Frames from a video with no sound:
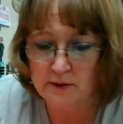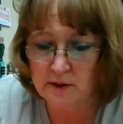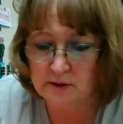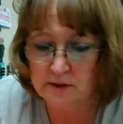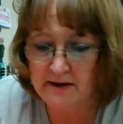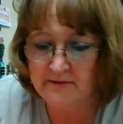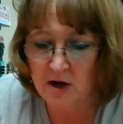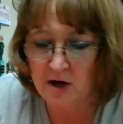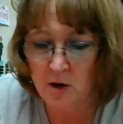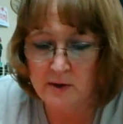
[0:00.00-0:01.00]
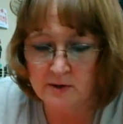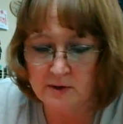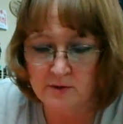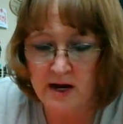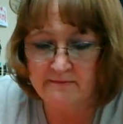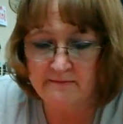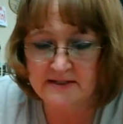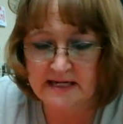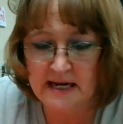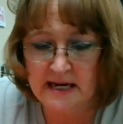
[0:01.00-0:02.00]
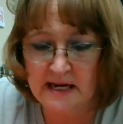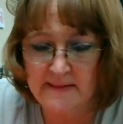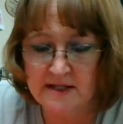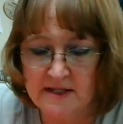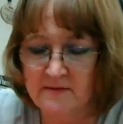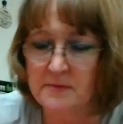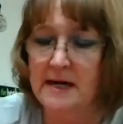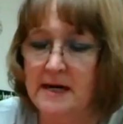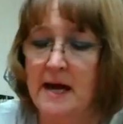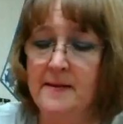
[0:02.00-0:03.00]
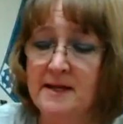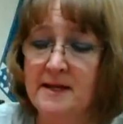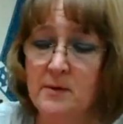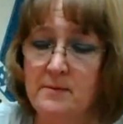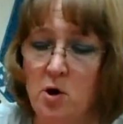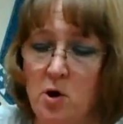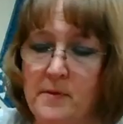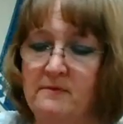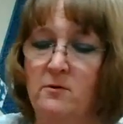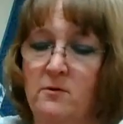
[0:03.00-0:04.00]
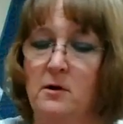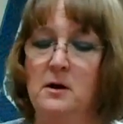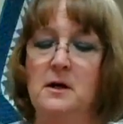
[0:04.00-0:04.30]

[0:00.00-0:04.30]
You'll love the all-wheel drive Sienna, and that's from Diane. That's what I'm hoping for.